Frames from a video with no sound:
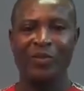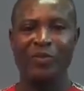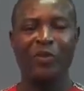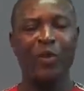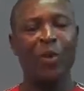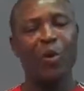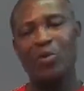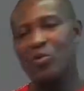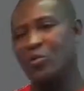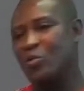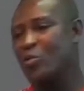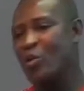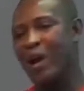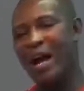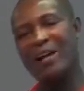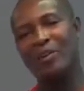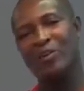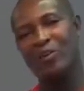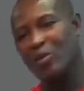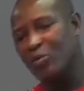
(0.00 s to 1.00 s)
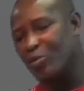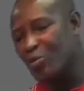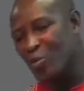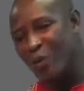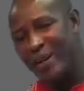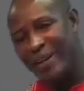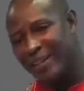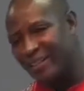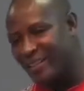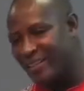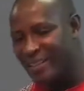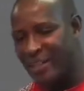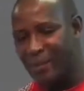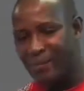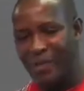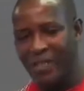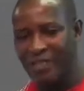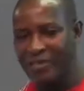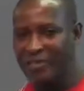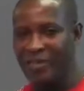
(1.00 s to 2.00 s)
those who are not working in the
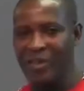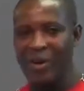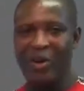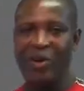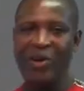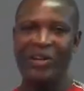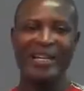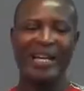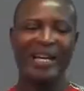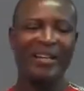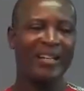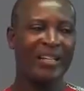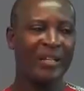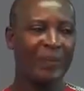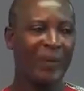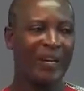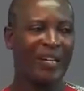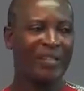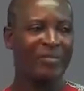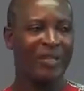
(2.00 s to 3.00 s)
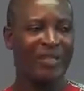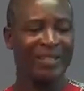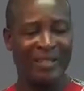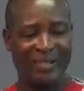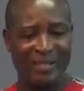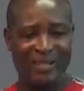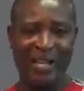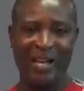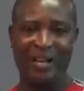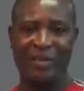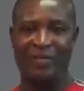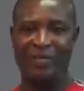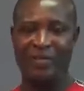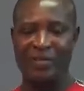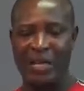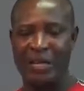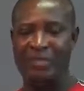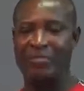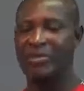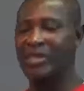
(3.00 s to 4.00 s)
bursary or the other department, the staff,
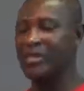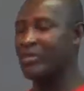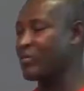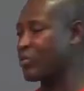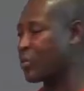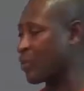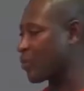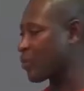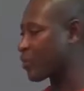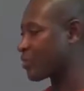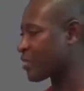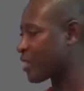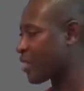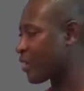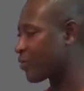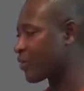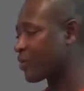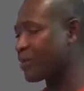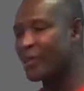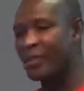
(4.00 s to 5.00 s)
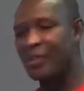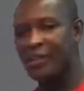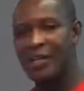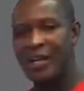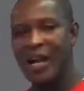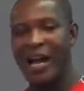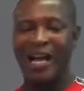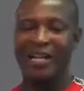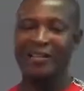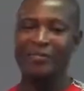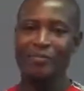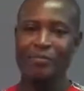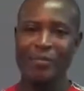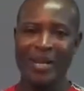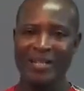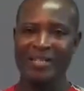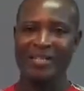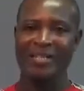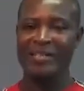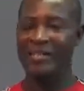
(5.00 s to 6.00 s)
administrative support staff, had
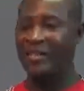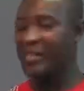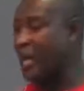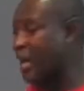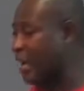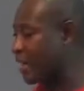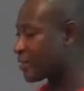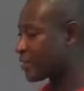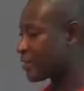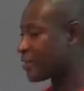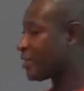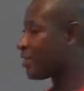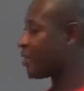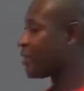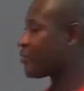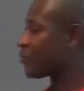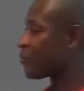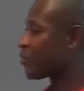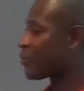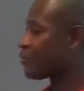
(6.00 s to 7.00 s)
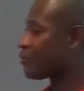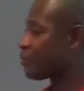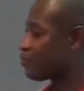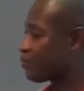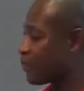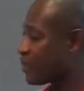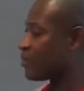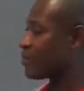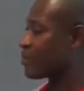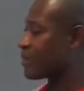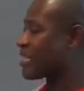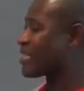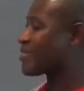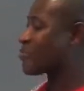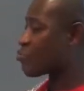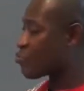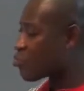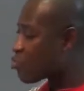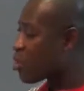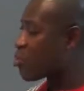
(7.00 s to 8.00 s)
met, they had built a
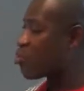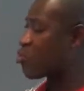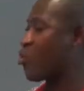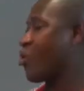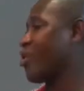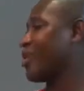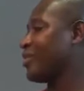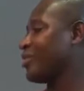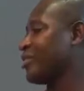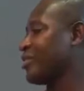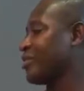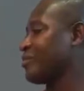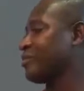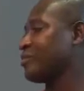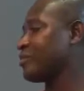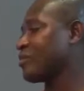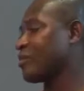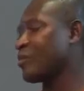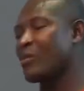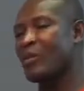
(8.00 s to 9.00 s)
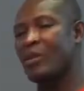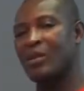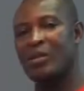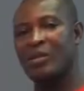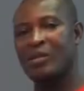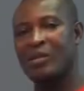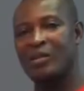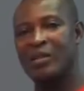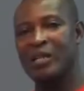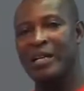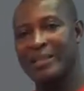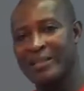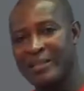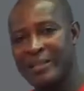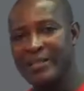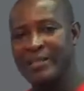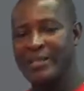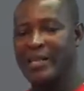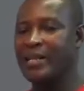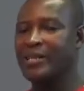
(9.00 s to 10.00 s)
strong coalition, and
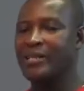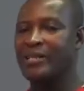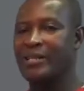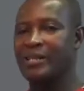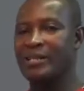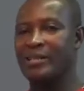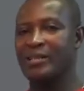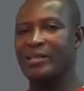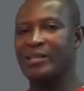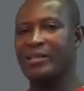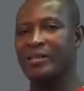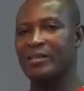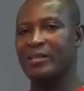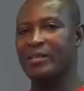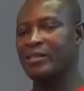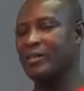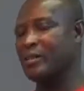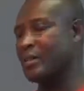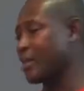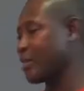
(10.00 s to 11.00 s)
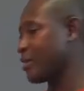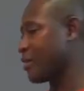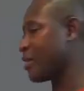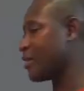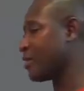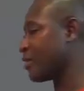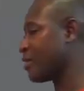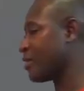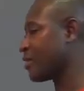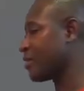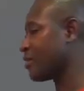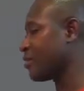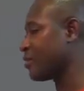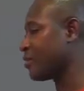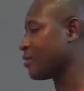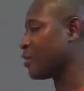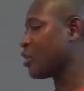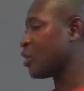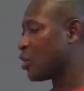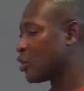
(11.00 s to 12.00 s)
they sent the
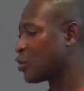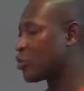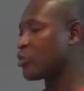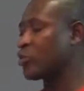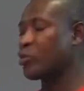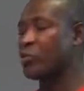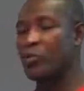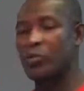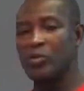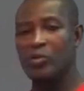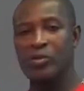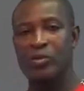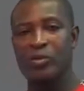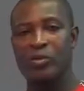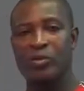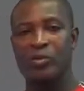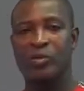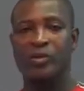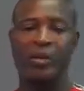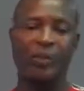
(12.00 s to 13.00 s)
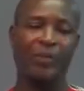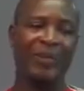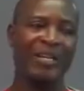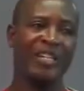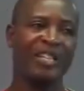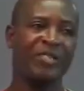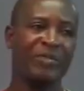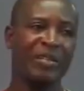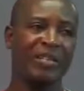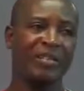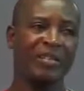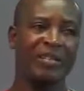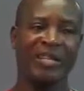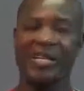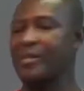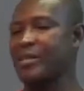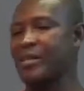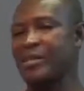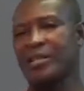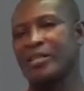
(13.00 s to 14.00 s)
delegation to the management
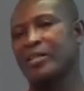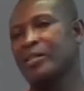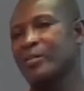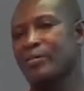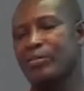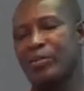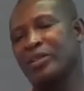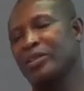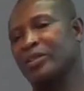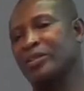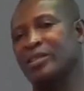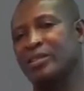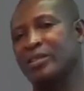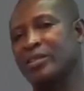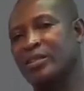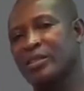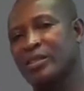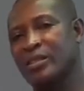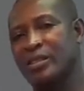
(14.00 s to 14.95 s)
that, please,